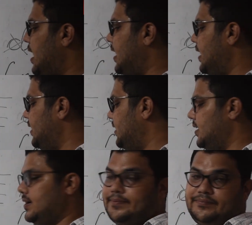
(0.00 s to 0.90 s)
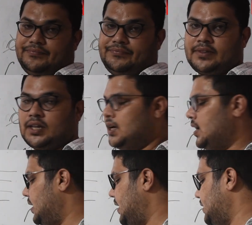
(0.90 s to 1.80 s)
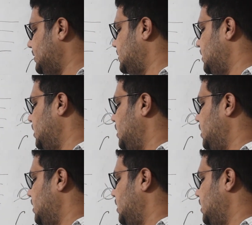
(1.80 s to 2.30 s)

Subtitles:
and ending here. Next,